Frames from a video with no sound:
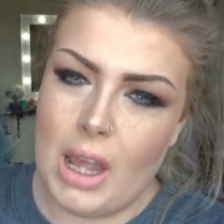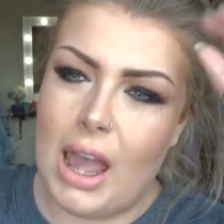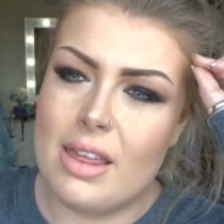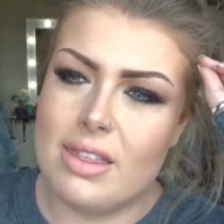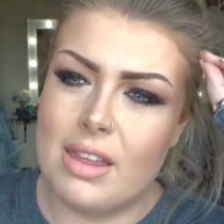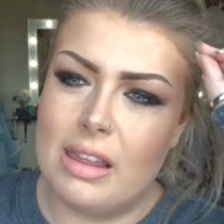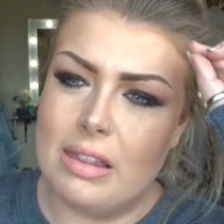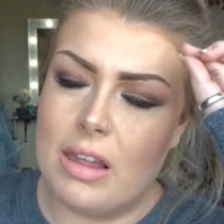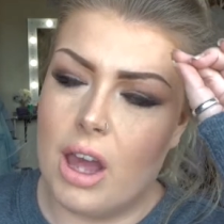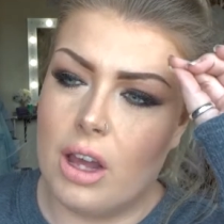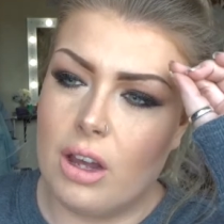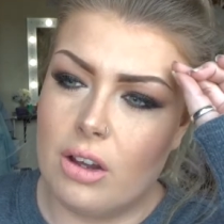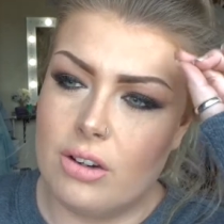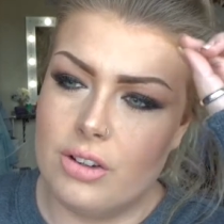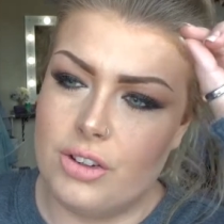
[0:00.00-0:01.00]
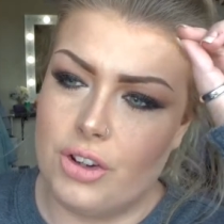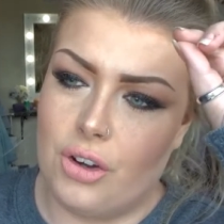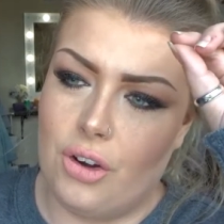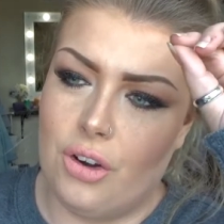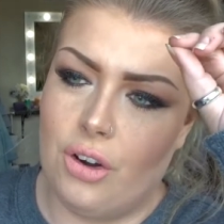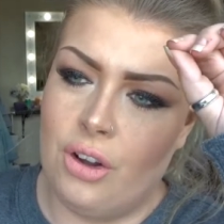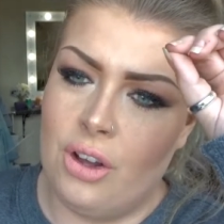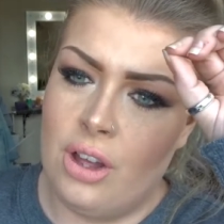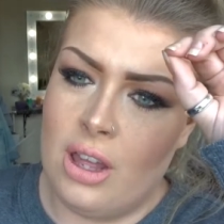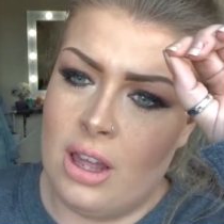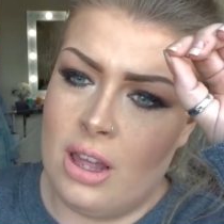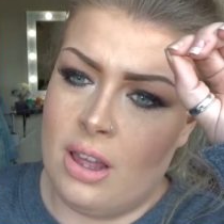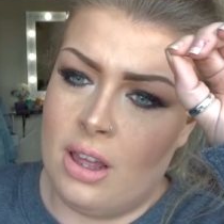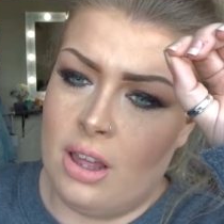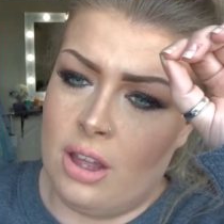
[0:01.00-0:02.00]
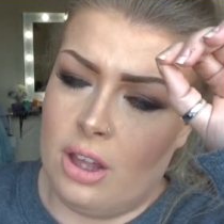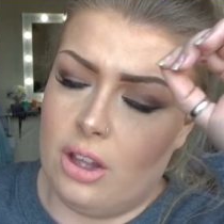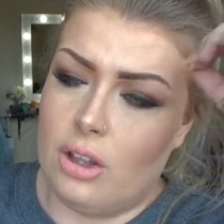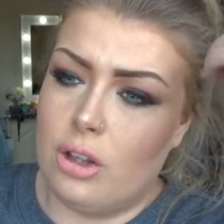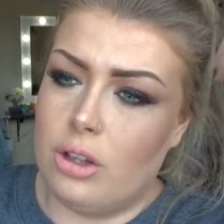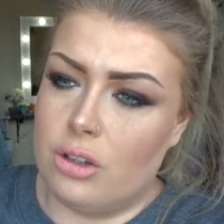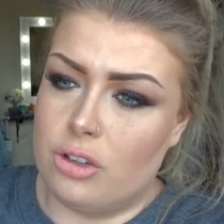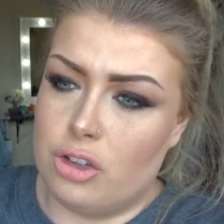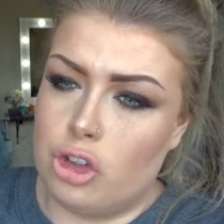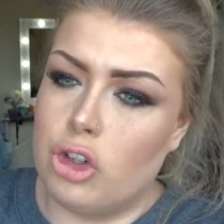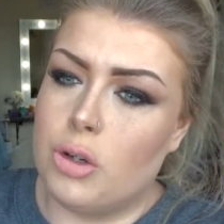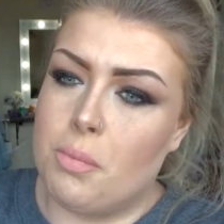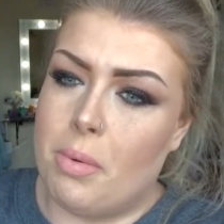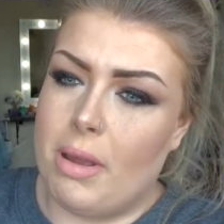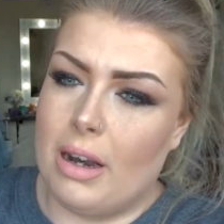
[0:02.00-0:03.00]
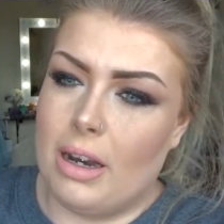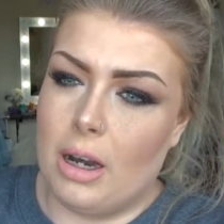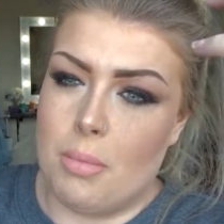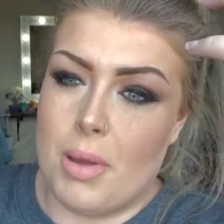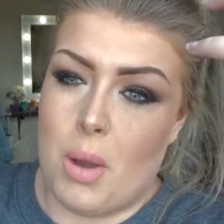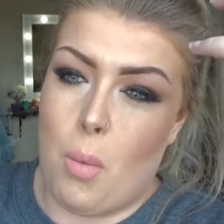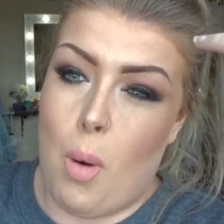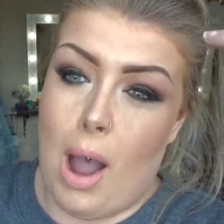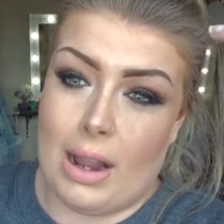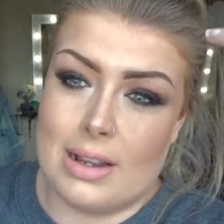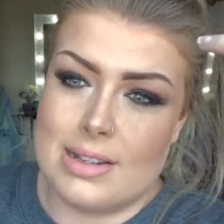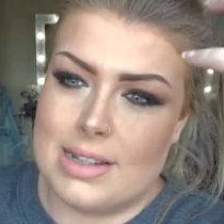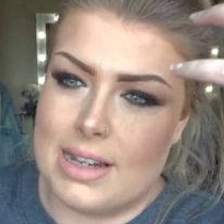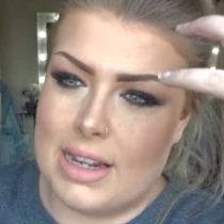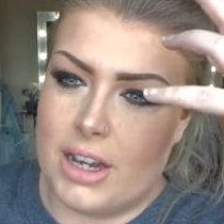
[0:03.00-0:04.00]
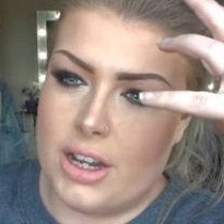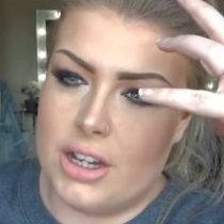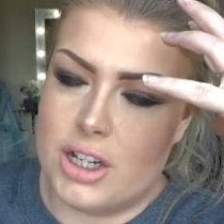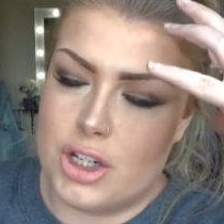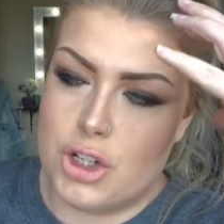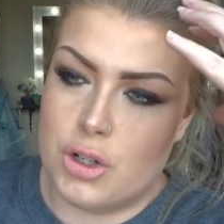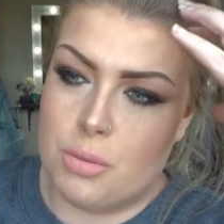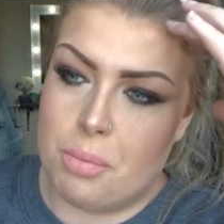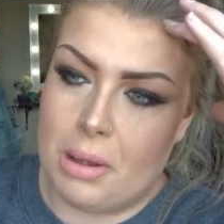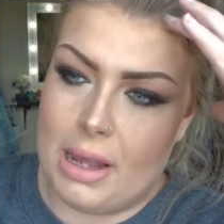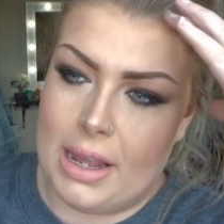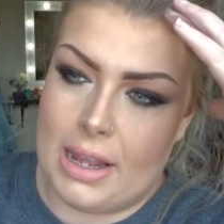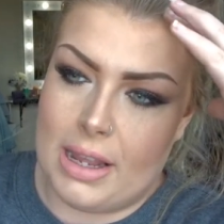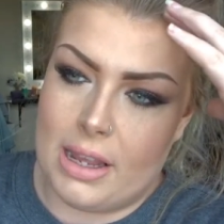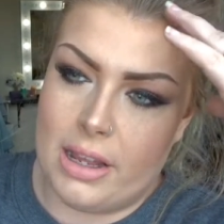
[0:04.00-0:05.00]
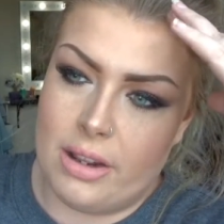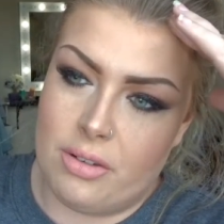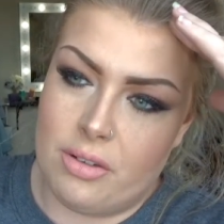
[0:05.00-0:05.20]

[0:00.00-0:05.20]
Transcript: I think that a contour should be a little bit waxier. It should be